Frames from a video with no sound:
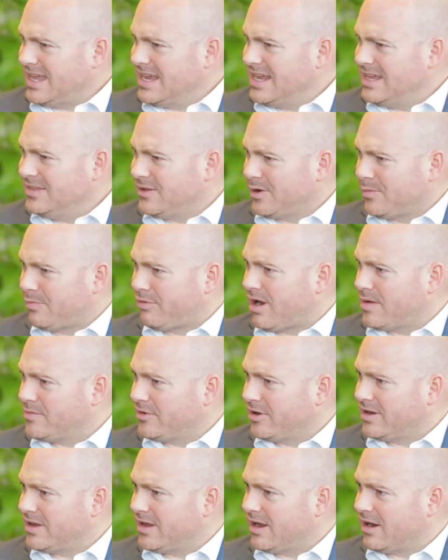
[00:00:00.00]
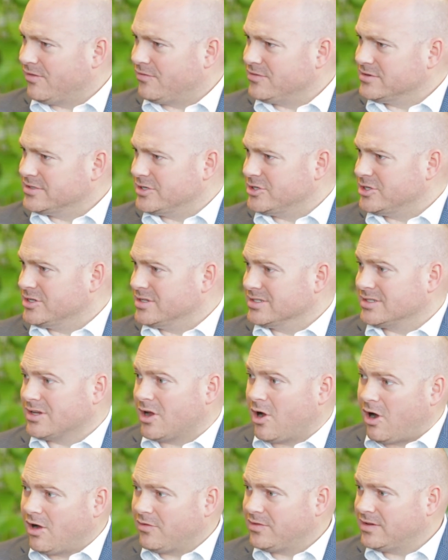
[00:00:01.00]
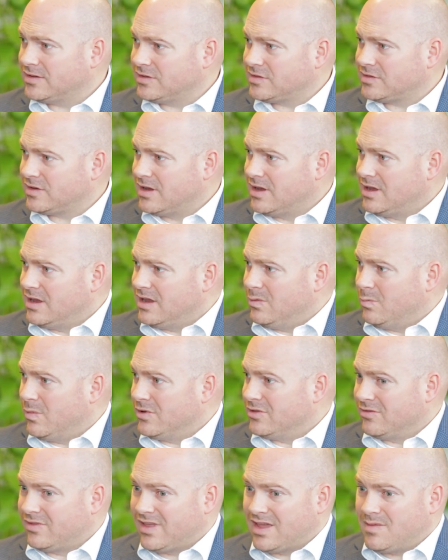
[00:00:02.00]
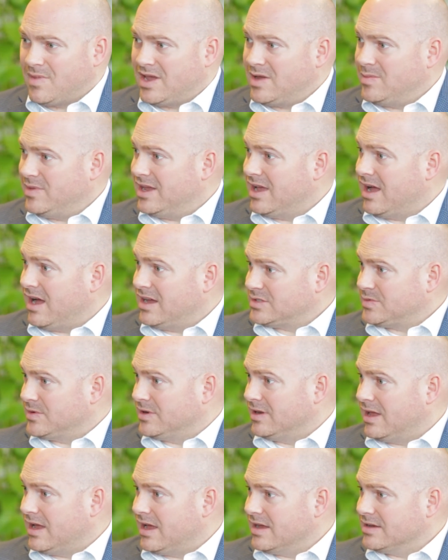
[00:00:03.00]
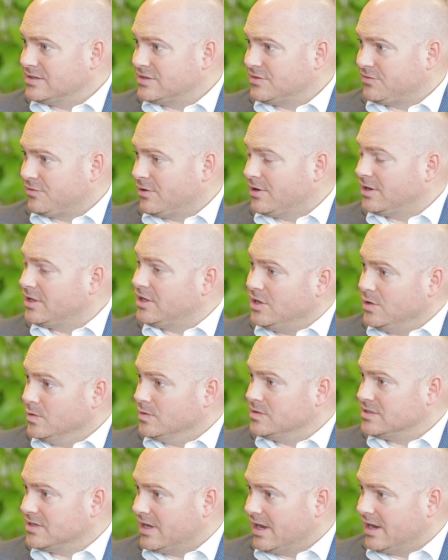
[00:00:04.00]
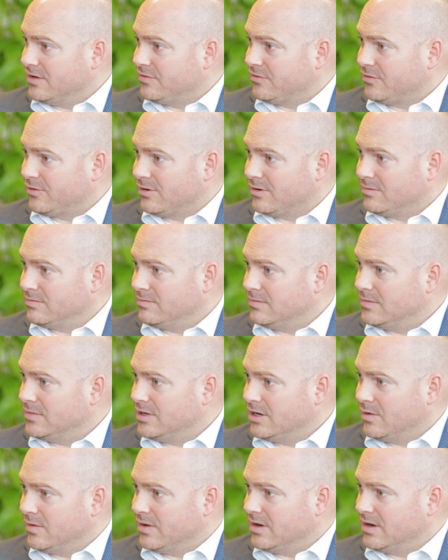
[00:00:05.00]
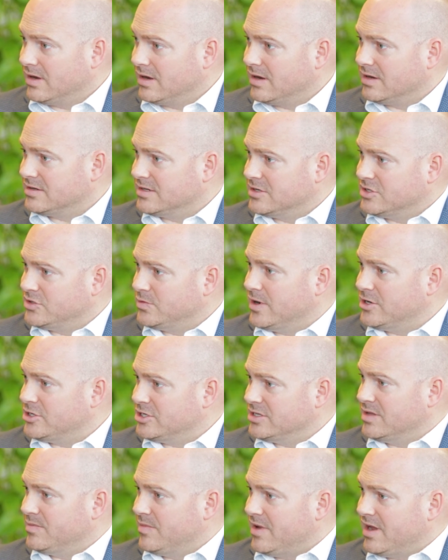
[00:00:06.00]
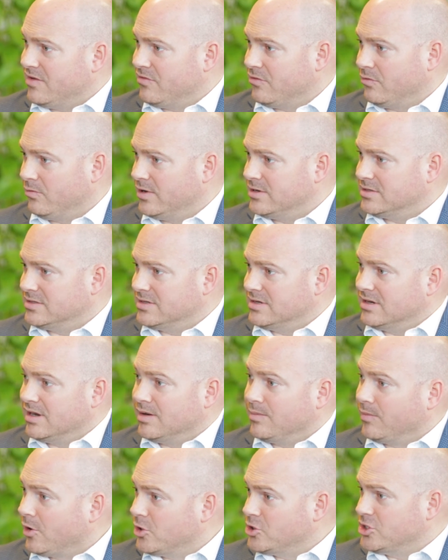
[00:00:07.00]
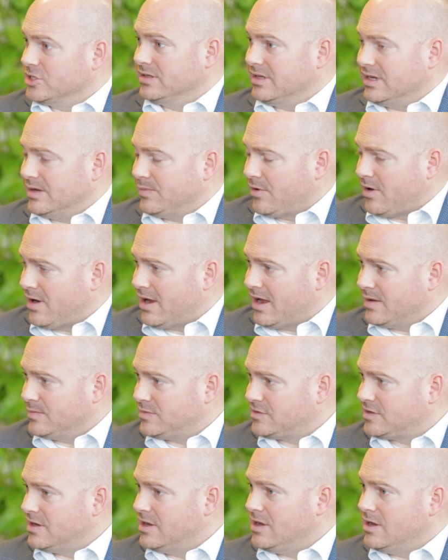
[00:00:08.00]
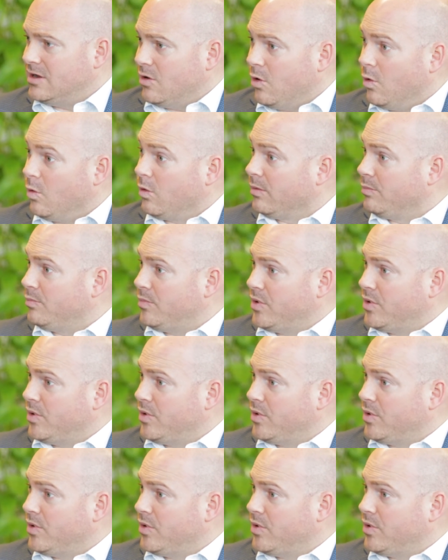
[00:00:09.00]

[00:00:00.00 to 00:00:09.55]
in their primary care physician's office, whether they may be hospitalized for an acute stay, for a situation that may have arisen emergently perhaps, or